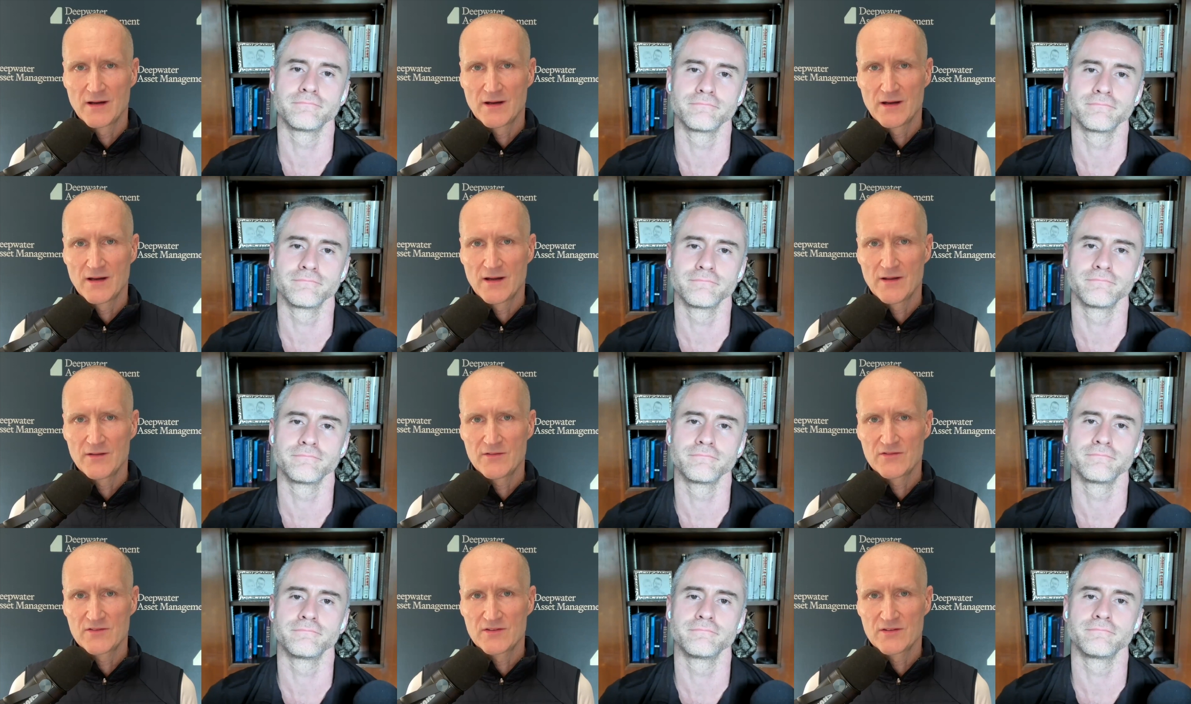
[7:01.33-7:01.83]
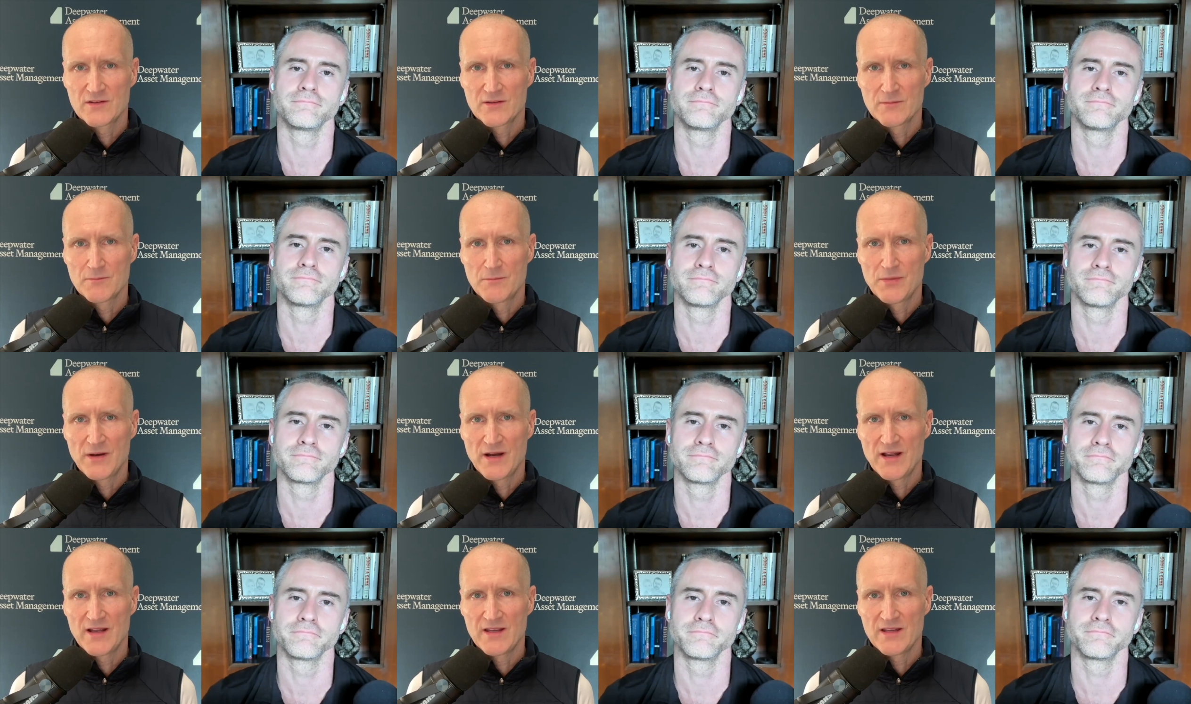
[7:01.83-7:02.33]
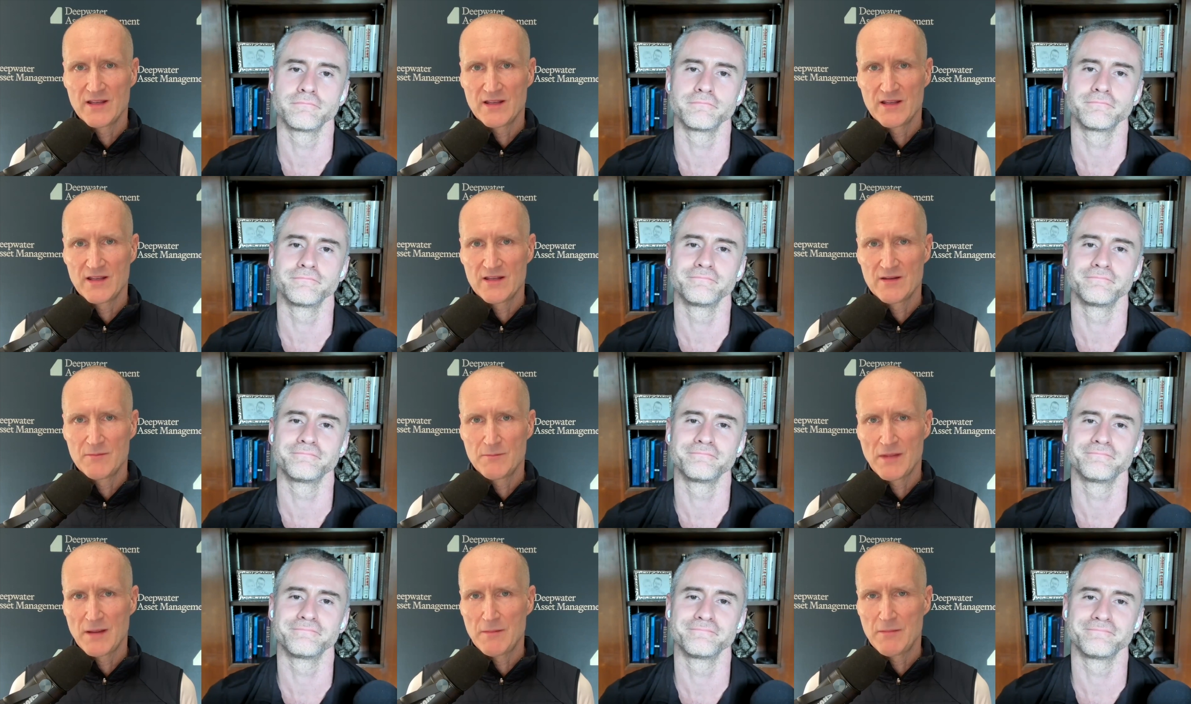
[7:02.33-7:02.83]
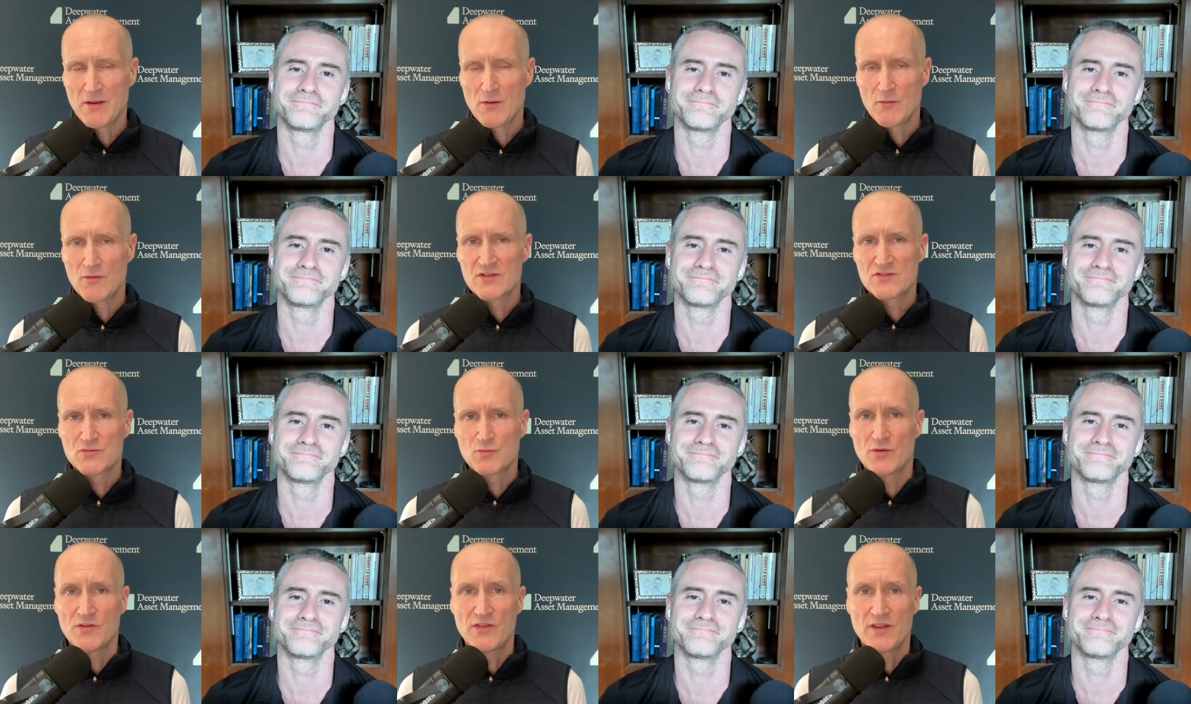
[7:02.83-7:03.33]
Speaker 1: uh, by maybe it
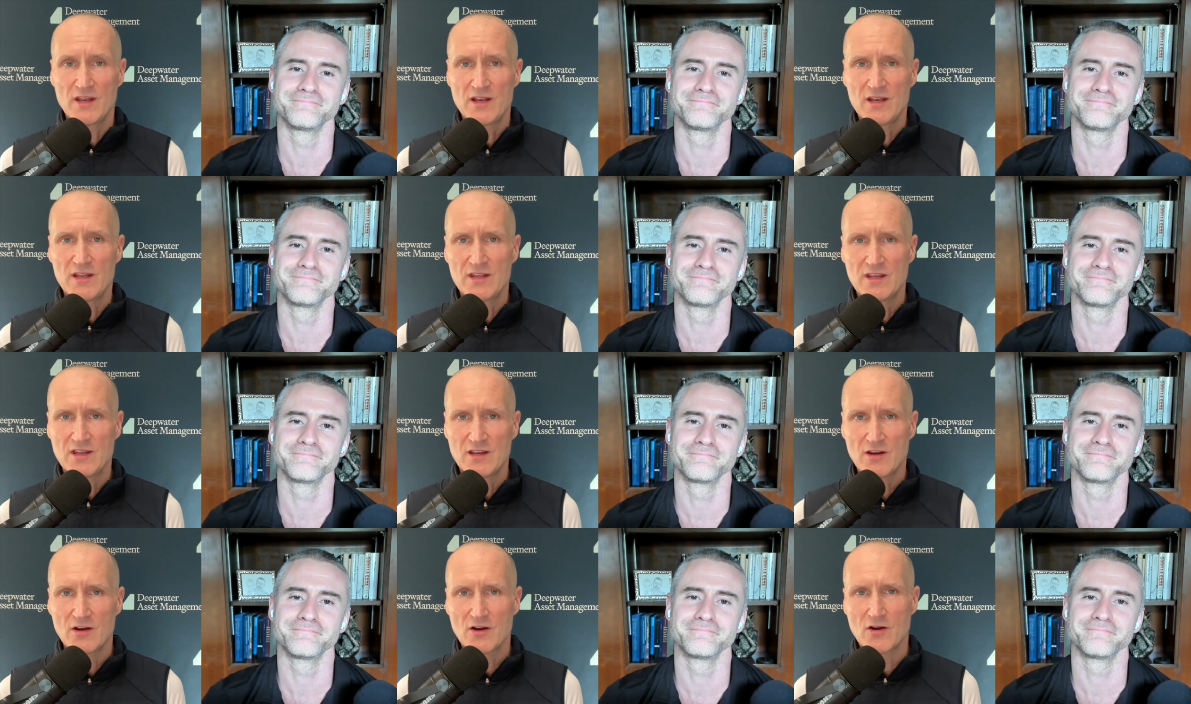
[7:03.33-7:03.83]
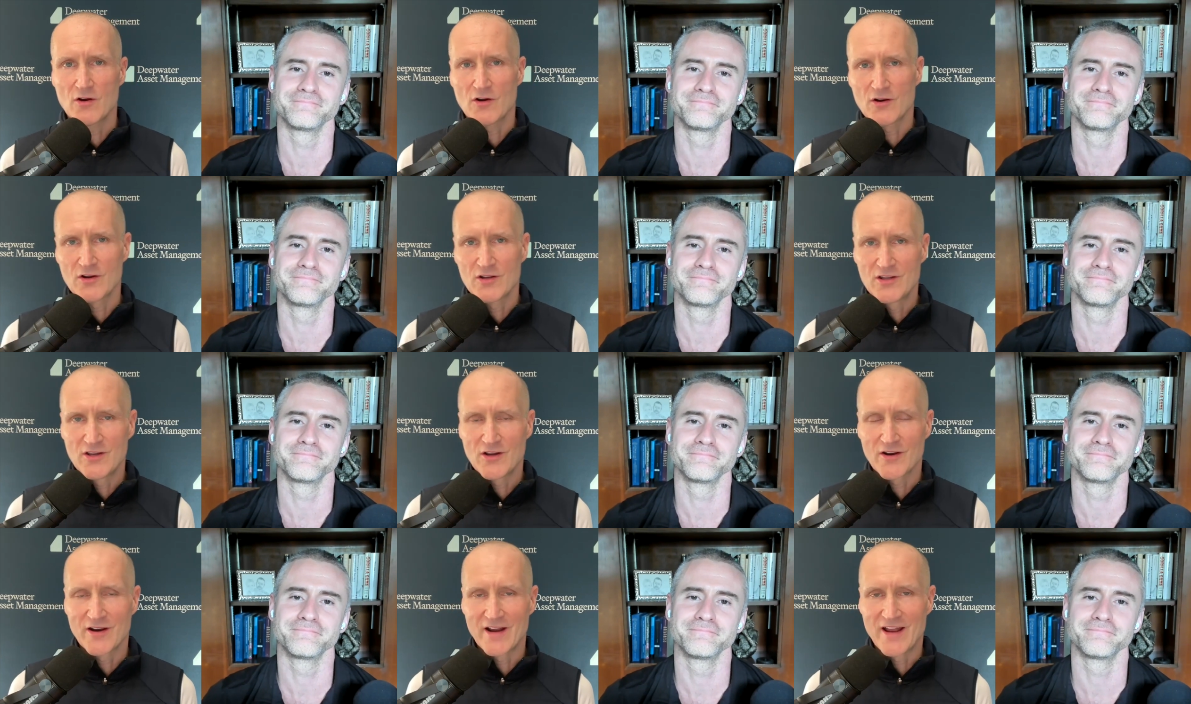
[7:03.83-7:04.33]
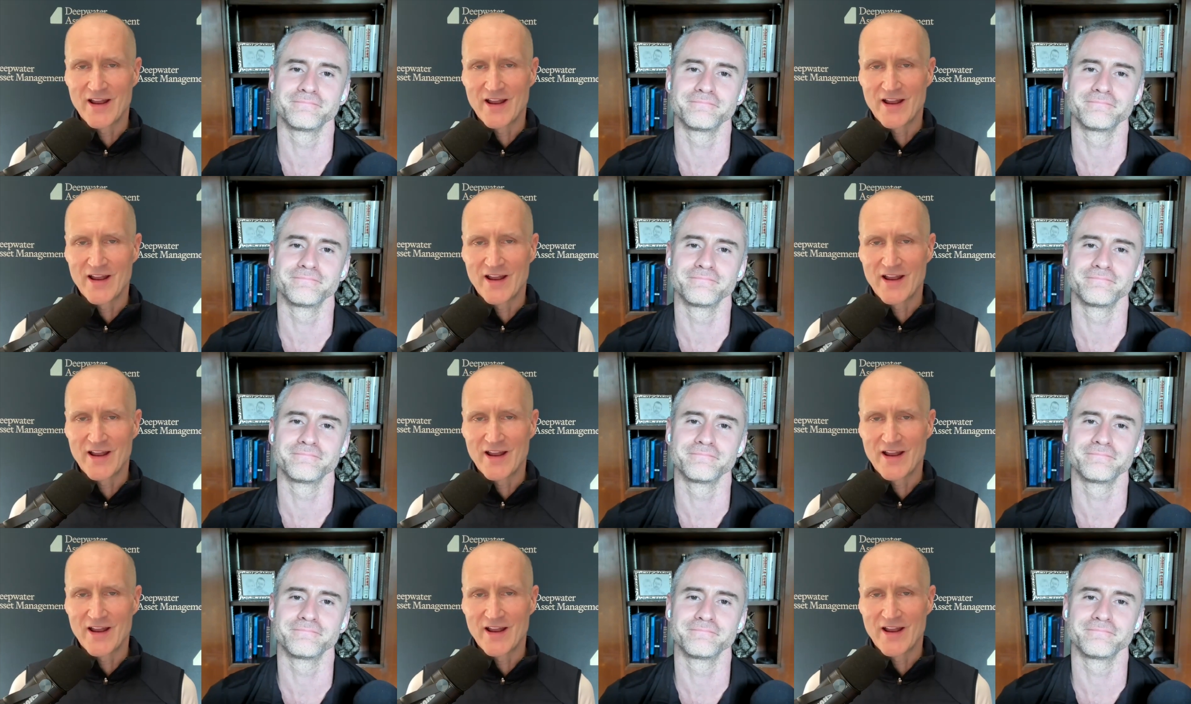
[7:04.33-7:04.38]
was within a year or a year